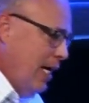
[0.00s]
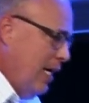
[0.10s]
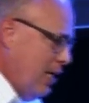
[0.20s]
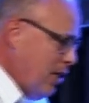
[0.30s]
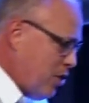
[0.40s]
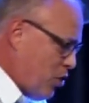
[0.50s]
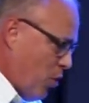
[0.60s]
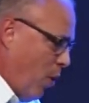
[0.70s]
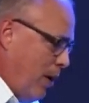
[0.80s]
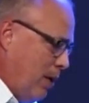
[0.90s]
in the
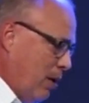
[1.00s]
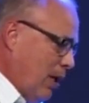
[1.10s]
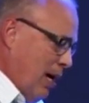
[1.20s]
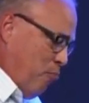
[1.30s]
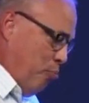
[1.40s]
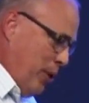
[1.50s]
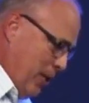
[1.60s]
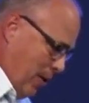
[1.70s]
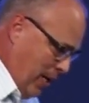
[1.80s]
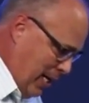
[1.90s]
soil of
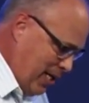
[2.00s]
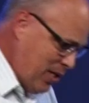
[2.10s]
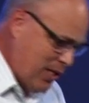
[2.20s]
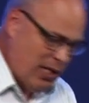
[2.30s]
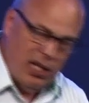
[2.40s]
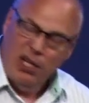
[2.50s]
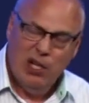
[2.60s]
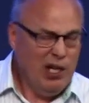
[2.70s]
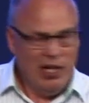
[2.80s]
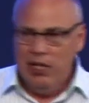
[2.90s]
bitterness,
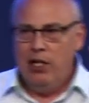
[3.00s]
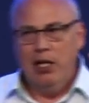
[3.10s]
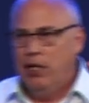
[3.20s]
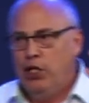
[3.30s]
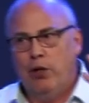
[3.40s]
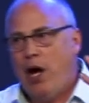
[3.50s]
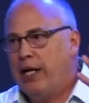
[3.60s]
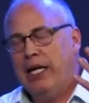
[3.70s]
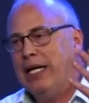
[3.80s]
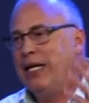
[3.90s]
you're
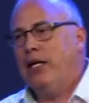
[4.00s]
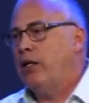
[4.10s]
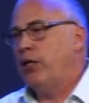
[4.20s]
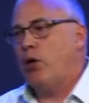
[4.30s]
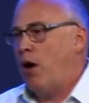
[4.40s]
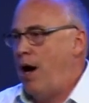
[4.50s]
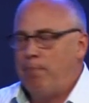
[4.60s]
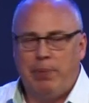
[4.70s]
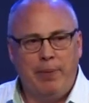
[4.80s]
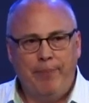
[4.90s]
not going to get a good
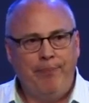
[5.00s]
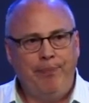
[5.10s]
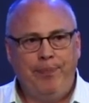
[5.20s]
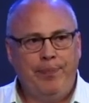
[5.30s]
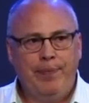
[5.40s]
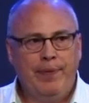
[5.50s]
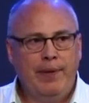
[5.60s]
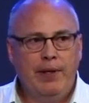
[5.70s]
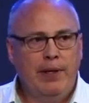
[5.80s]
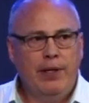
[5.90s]
crop.
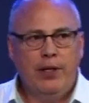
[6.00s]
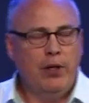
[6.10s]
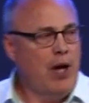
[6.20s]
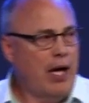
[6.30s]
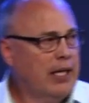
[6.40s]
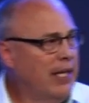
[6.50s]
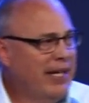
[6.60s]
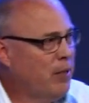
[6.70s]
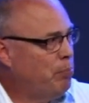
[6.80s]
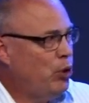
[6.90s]
You're not going to
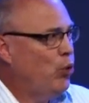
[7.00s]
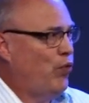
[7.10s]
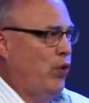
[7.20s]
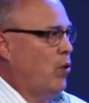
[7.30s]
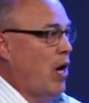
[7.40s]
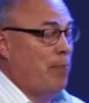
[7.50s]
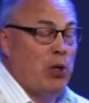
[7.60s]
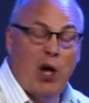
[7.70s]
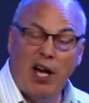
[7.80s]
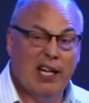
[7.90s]
get a beautiful crop. You're
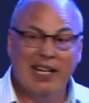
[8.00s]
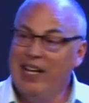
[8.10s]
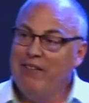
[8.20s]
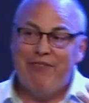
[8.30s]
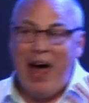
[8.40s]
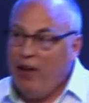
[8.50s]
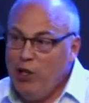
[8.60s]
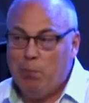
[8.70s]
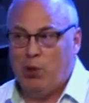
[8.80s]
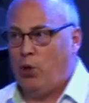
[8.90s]
not going to get a
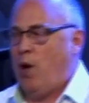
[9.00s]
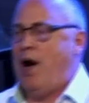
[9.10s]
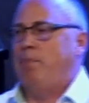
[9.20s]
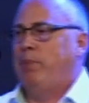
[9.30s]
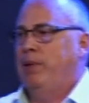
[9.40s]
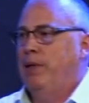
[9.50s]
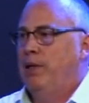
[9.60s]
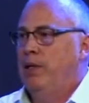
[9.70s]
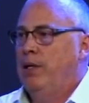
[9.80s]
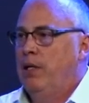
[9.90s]
valuable crop.
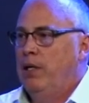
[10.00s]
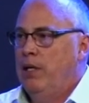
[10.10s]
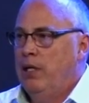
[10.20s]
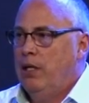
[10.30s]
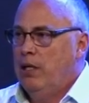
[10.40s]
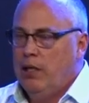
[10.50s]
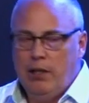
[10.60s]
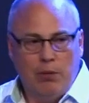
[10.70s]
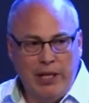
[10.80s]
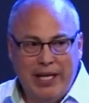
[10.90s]

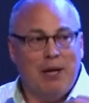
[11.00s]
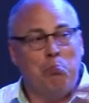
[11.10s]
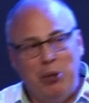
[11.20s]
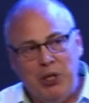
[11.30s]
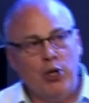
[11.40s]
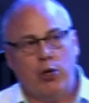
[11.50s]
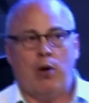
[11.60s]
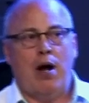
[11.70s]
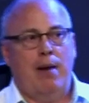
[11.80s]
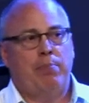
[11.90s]
You will get a bitter
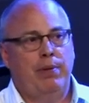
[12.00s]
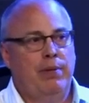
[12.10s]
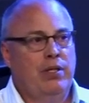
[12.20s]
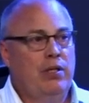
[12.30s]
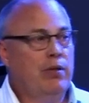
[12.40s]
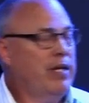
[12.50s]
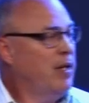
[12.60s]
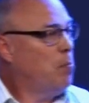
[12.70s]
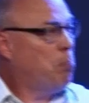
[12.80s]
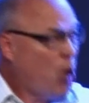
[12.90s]
crop. You'll get
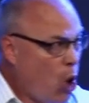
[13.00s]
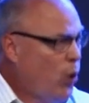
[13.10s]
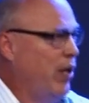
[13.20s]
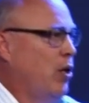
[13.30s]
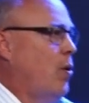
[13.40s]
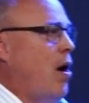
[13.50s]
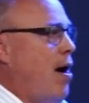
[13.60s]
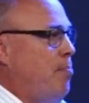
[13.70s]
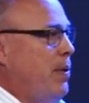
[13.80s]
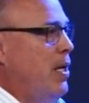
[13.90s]
a broken
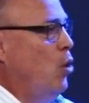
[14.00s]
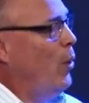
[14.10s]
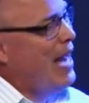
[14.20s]
crop. We